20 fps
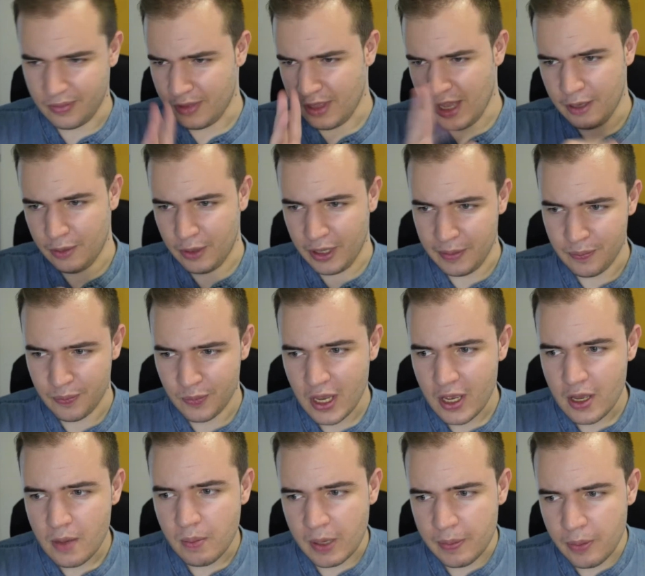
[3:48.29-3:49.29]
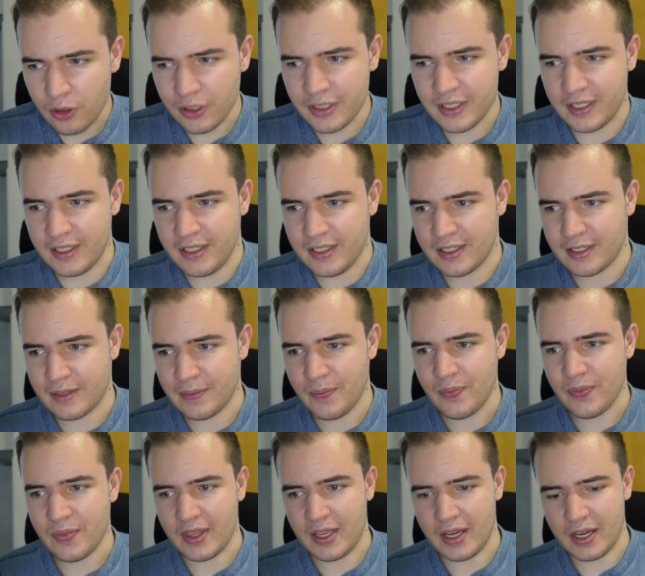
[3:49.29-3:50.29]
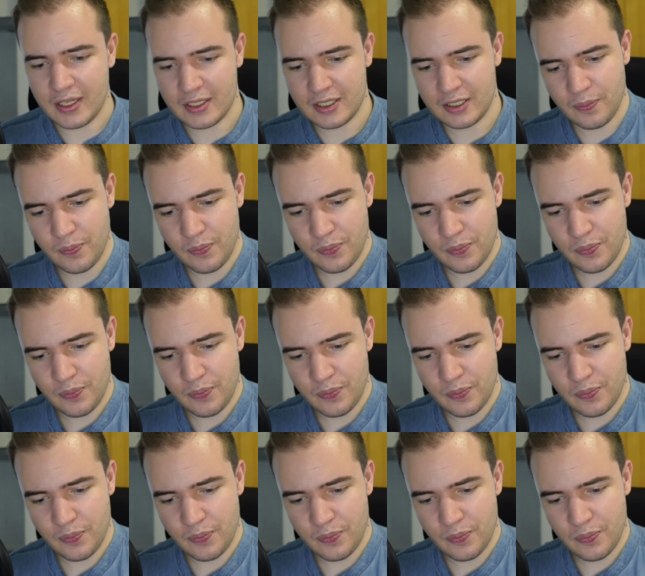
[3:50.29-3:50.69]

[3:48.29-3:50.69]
Anyway, my point is that